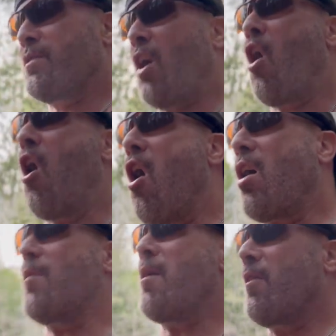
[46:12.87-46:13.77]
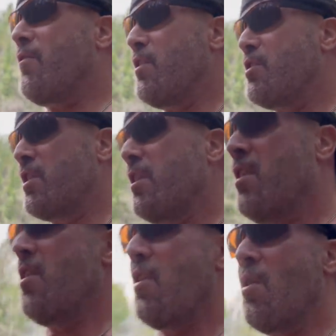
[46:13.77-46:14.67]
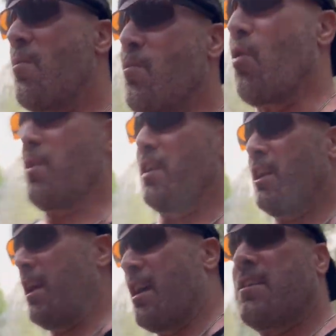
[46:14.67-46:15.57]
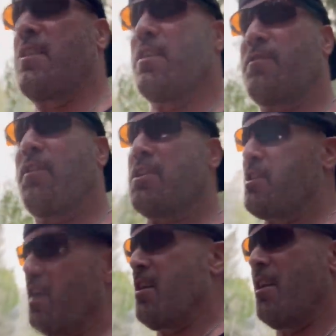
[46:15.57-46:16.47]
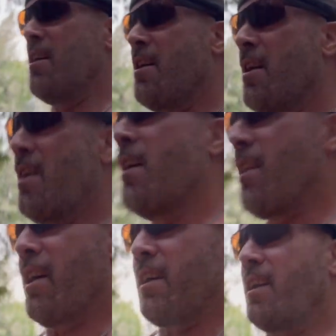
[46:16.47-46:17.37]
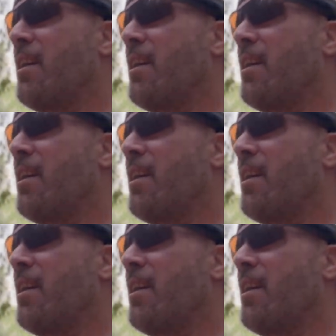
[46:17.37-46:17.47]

talk about fishing more than he actually does fishing. Like,